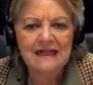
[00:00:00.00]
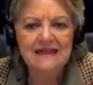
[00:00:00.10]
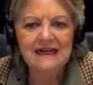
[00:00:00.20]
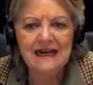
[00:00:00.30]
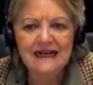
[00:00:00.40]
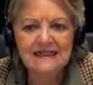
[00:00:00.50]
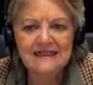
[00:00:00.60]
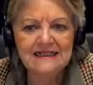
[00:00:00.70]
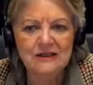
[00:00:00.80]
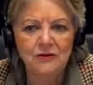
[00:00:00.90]

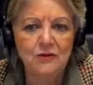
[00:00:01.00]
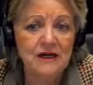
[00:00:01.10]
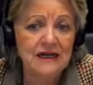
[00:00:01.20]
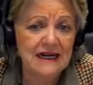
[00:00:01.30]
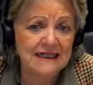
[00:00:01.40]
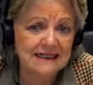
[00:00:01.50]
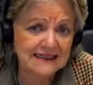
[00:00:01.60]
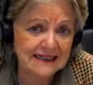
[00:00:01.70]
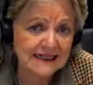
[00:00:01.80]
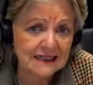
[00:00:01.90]
Delays were
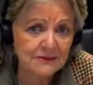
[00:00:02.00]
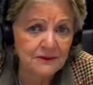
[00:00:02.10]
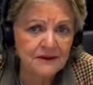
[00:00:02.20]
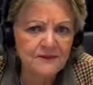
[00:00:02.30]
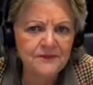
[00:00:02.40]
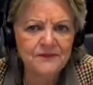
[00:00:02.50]
understandable